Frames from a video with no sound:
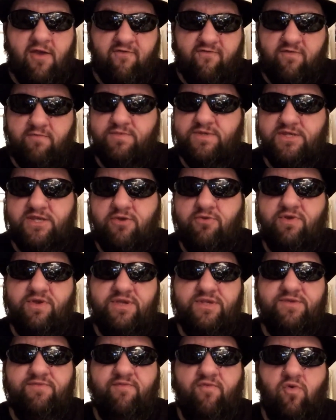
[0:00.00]
from
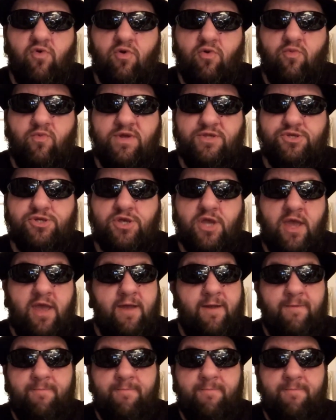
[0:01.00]
Series four, which